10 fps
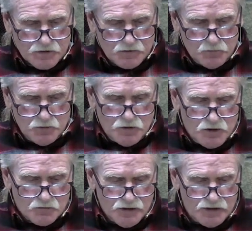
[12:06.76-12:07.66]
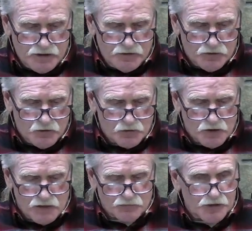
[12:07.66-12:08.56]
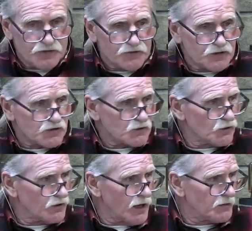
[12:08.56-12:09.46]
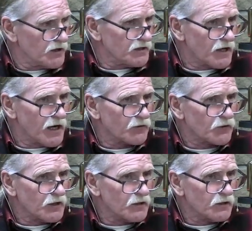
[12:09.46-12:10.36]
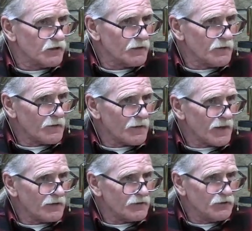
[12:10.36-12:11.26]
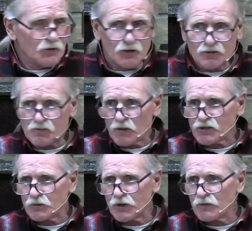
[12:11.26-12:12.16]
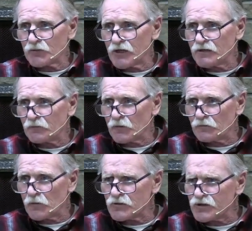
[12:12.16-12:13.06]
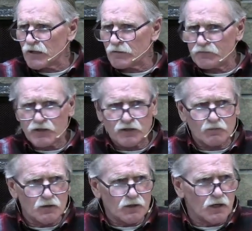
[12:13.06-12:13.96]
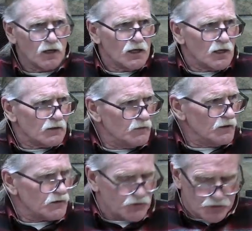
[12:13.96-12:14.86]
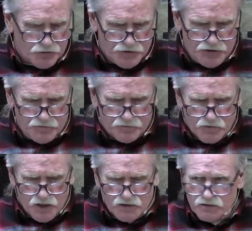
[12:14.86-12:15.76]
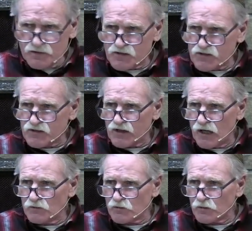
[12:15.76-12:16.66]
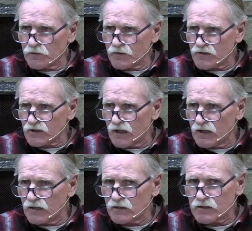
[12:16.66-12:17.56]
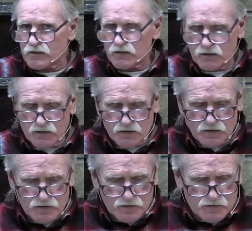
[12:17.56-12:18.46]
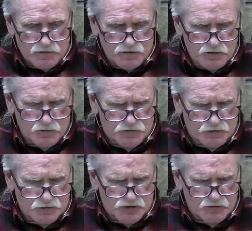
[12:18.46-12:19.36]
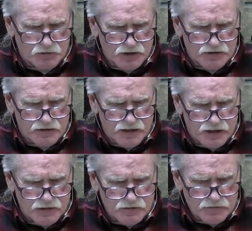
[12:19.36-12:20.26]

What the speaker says: Well, already, you know, when I'm reading this story, I'm getting angry. You know, especially when I'm reading it for the first time, I'm thinking, what a dirty, rotten scoundrel this guy is, that he would do something like that.